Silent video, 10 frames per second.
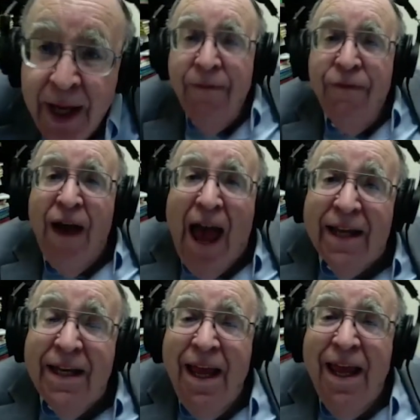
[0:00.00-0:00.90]
In
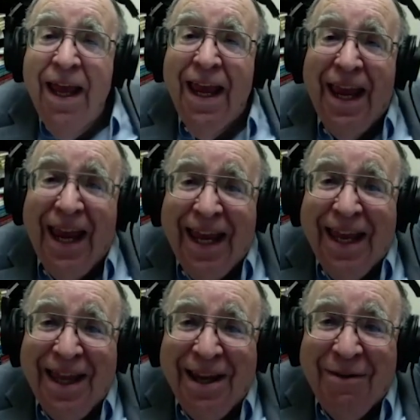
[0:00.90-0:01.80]
fact,
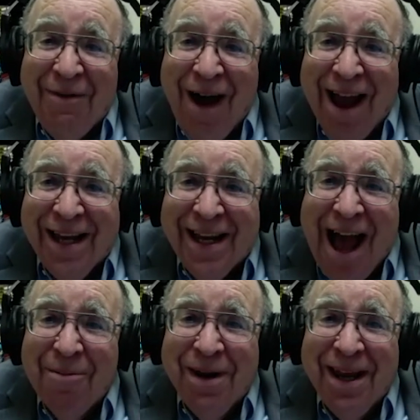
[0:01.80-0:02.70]
in the Divine
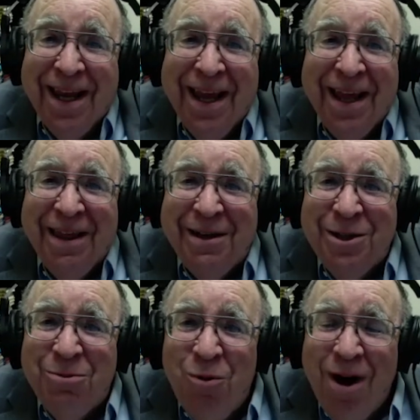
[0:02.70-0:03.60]
Comedy,
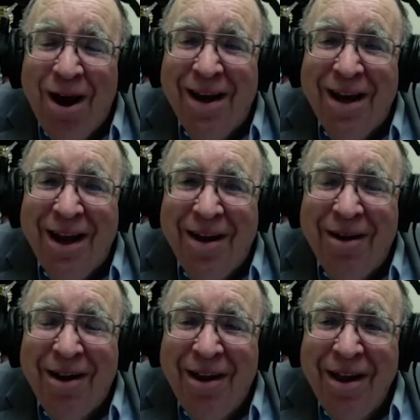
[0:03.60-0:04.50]
there's
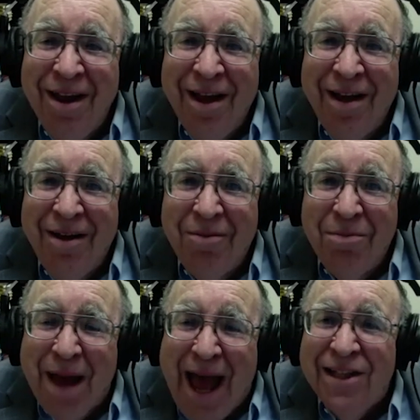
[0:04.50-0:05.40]
one
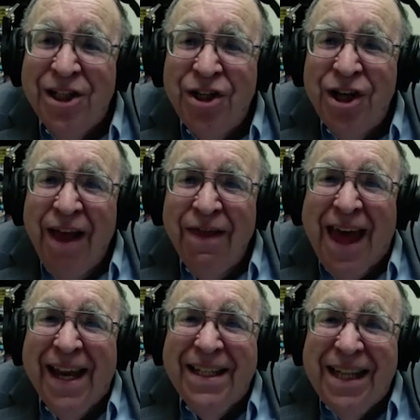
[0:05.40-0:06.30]
passage
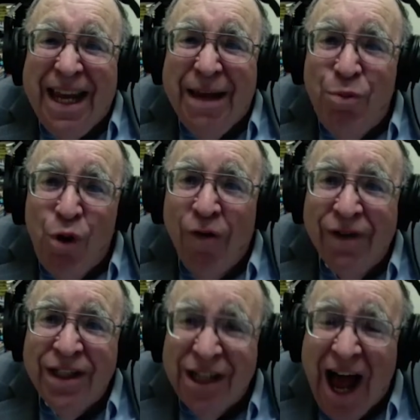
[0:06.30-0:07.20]
that is in
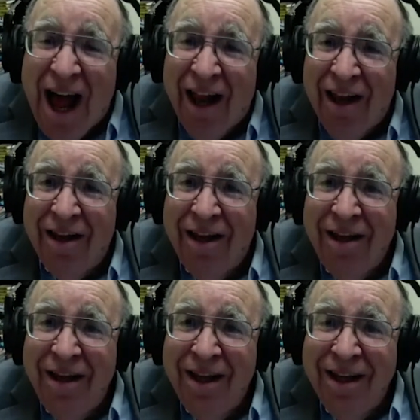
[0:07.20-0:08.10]
Provençal,
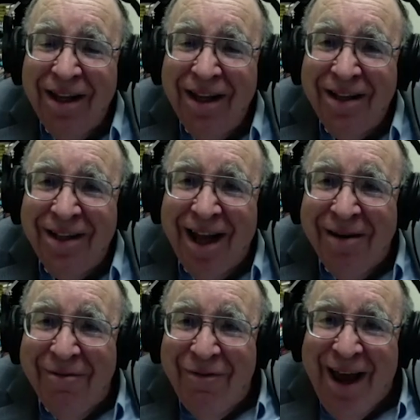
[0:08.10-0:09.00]
not
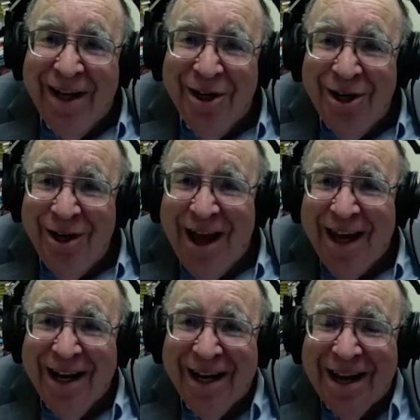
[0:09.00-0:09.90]
in French,
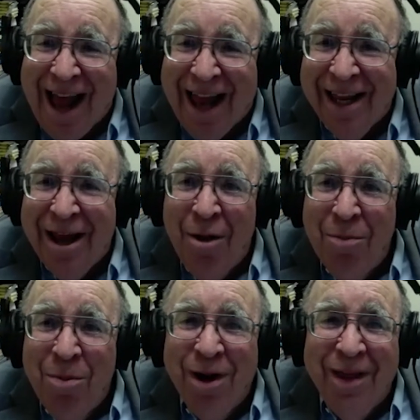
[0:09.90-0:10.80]
not in Italian,
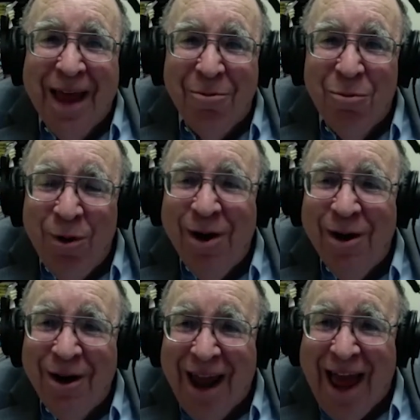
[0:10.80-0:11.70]
but in that
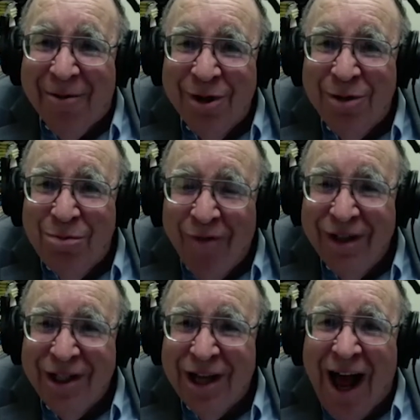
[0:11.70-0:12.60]
weird language,
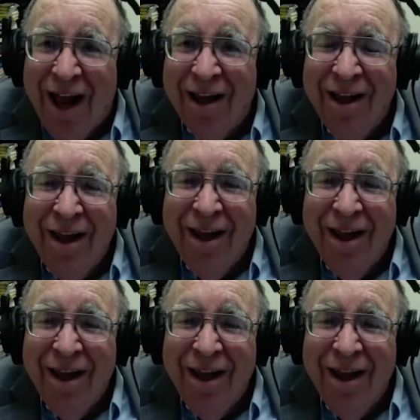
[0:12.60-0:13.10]
Provençal,